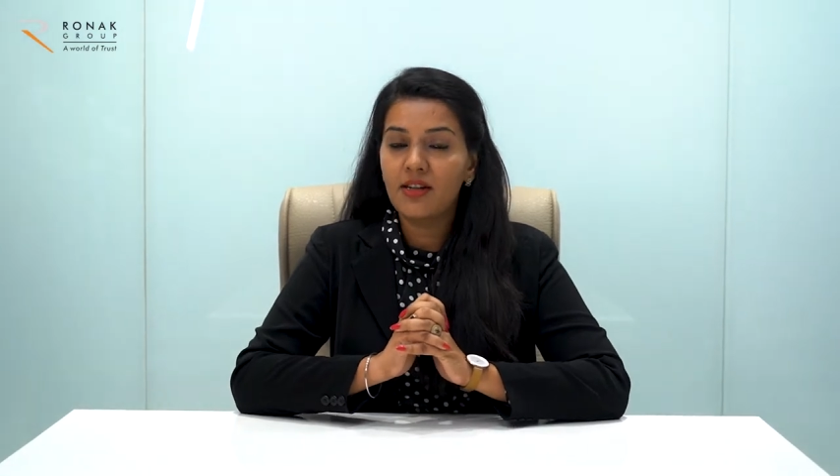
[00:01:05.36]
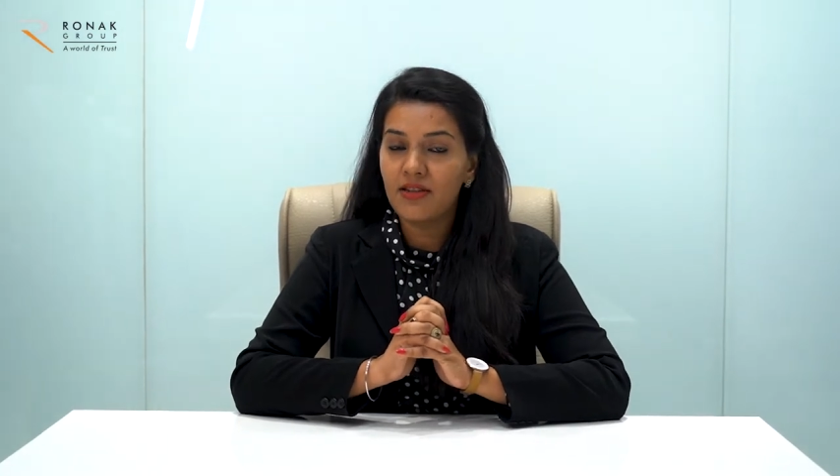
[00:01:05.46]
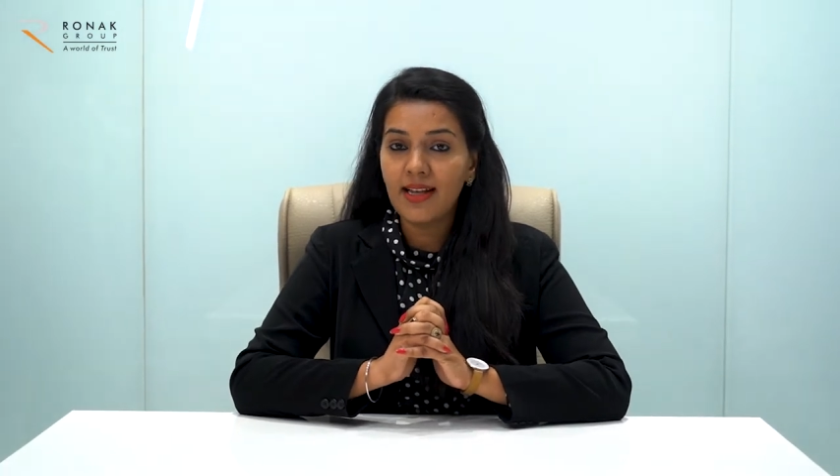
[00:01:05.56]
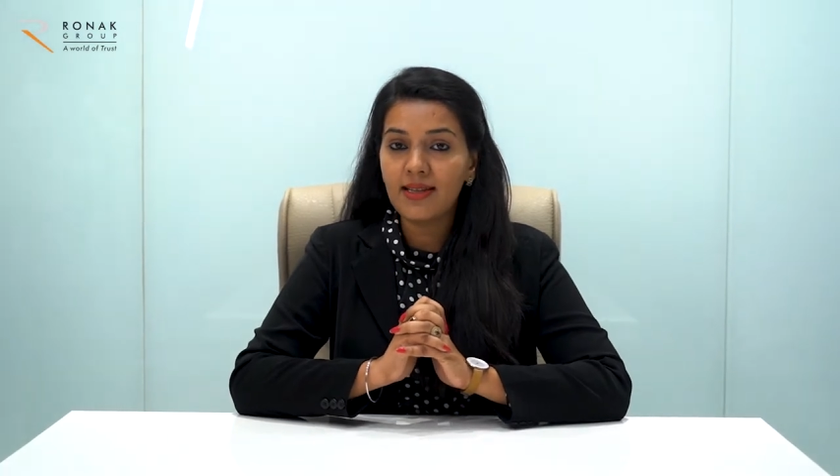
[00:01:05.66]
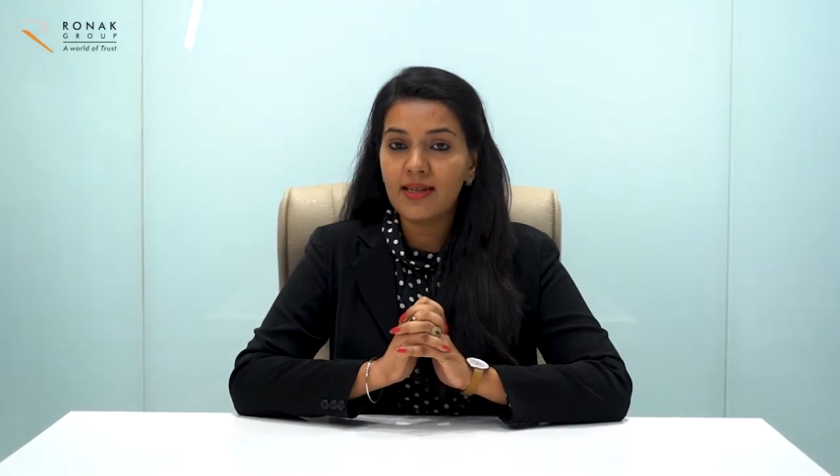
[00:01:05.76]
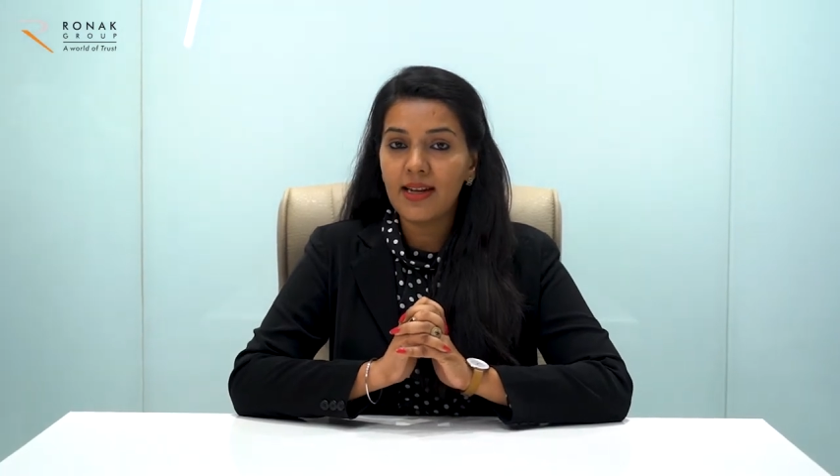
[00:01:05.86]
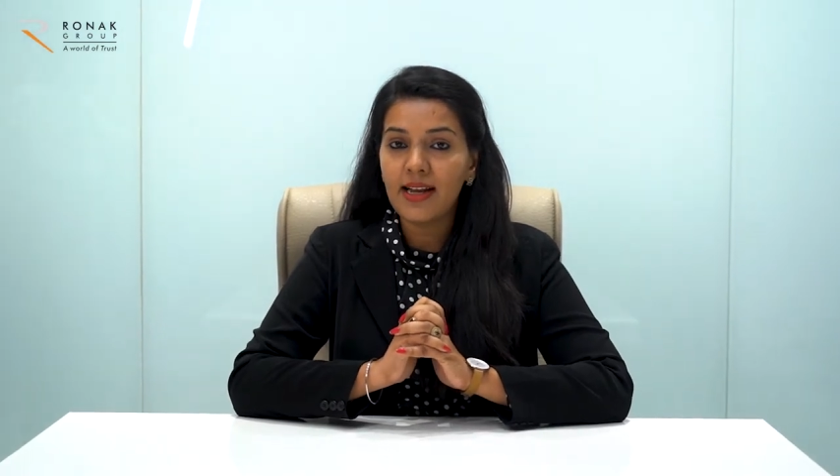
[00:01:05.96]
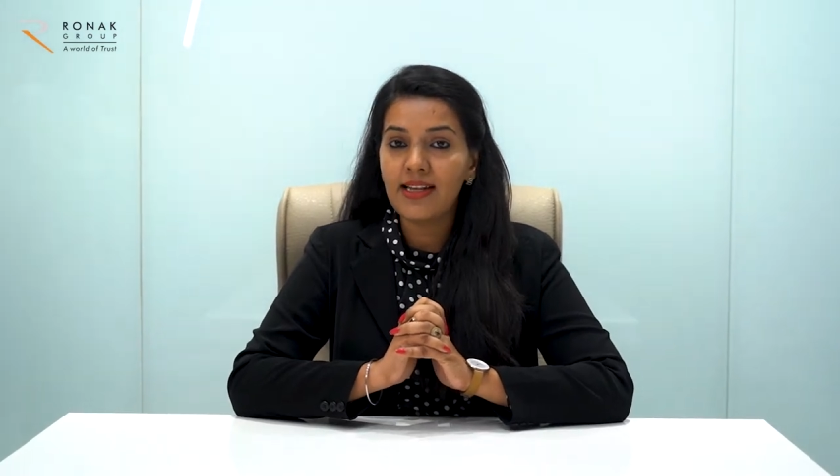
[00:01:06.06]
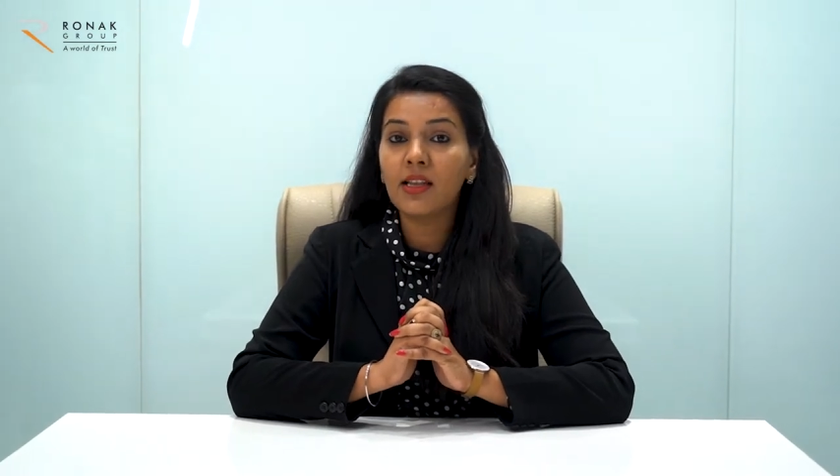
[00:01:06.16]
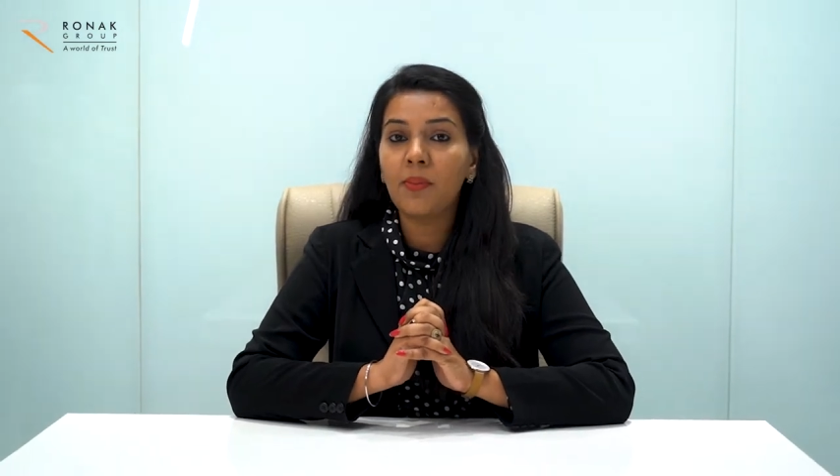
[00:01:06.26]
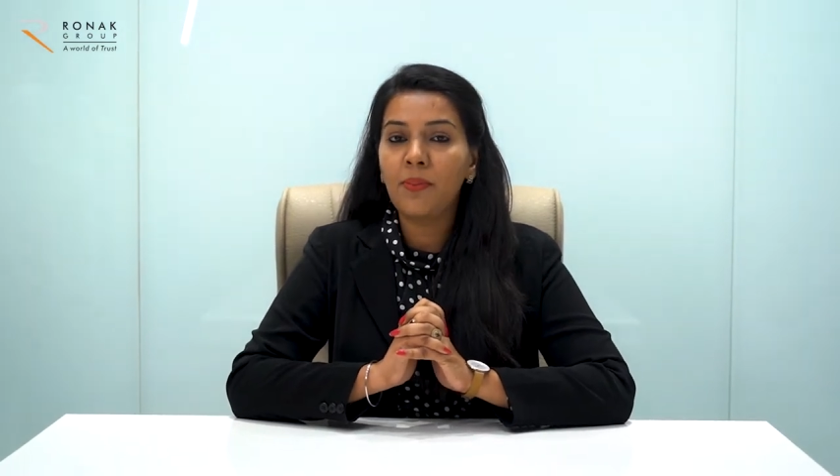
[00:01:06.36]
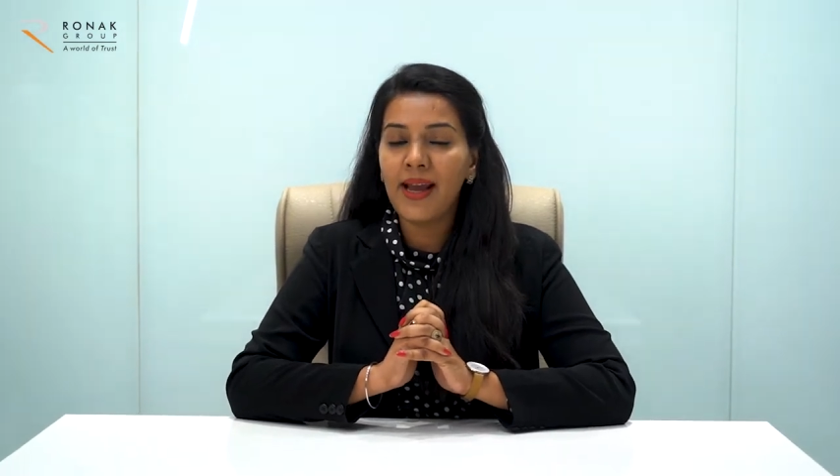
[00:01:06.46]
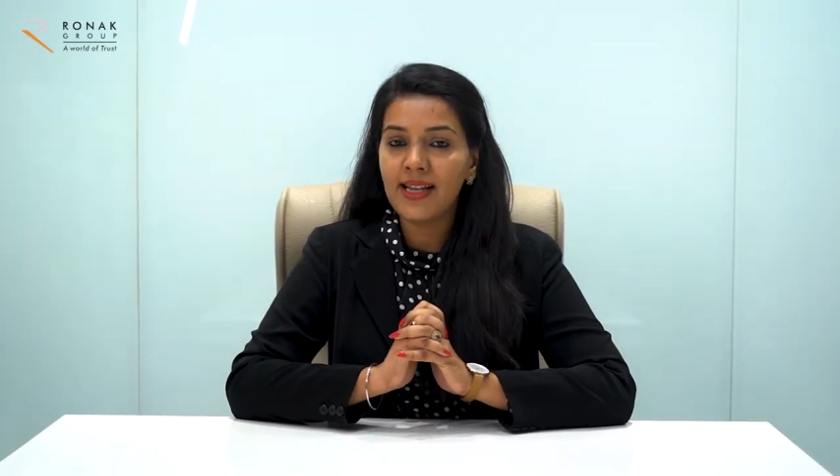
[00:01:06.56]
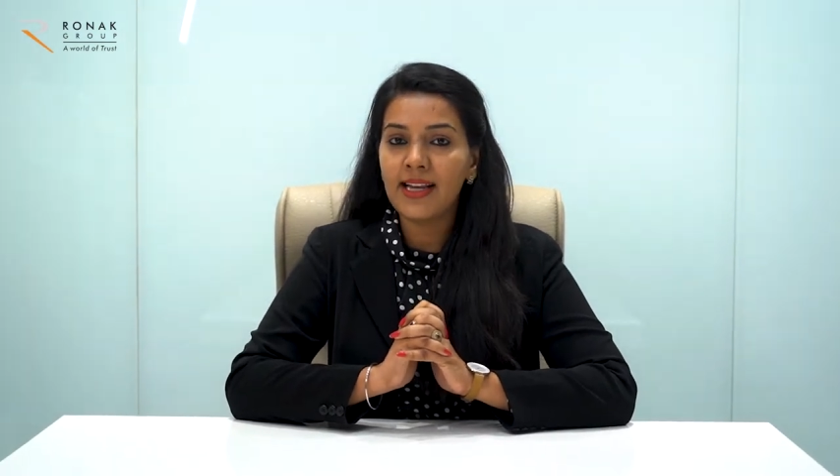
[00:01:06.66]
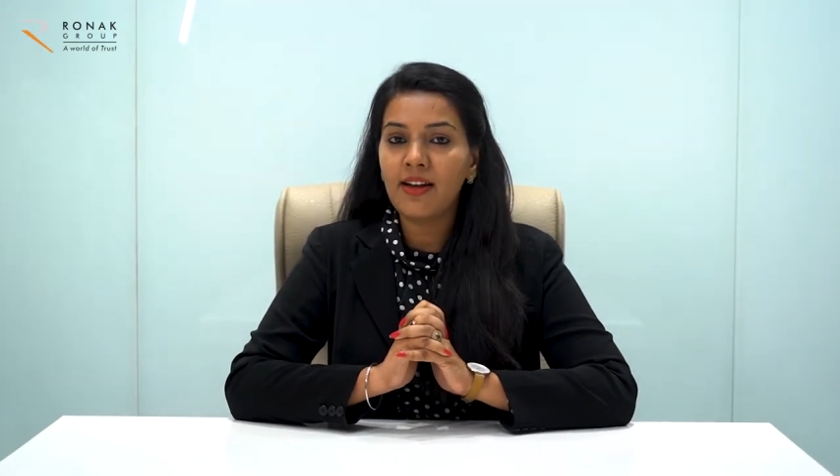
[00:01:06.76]
Trust is the
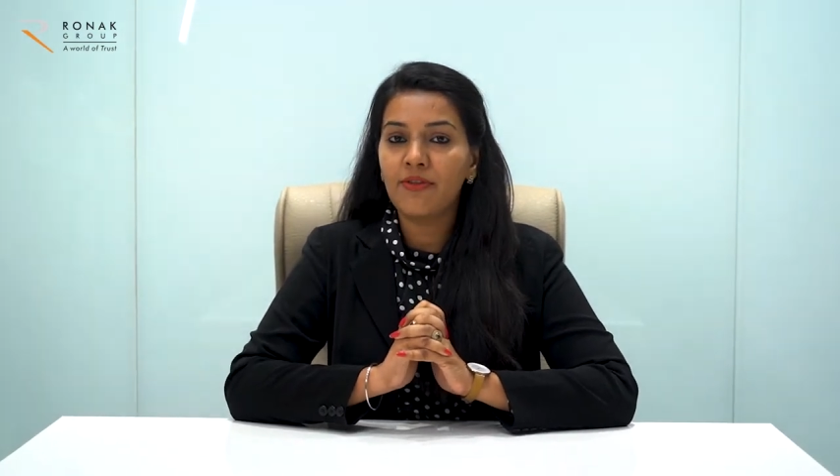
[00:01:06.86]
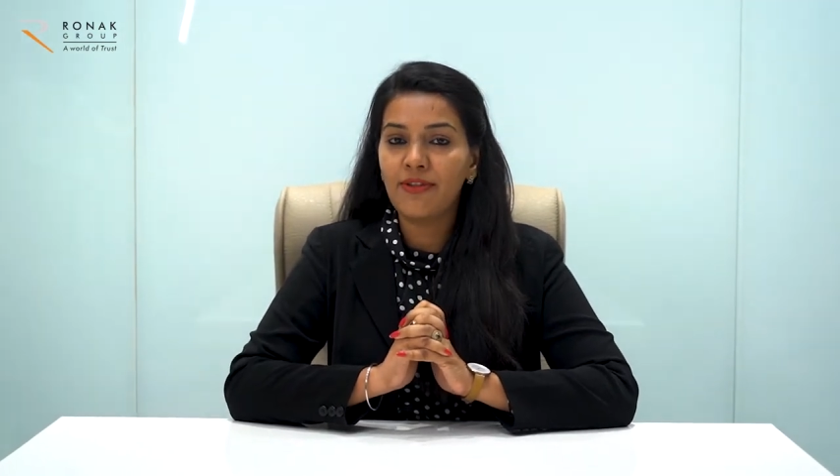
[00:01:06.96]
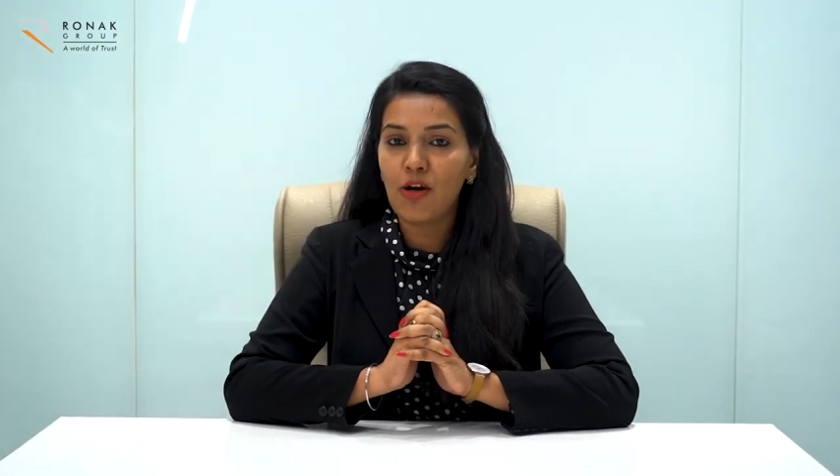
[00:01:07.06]
basic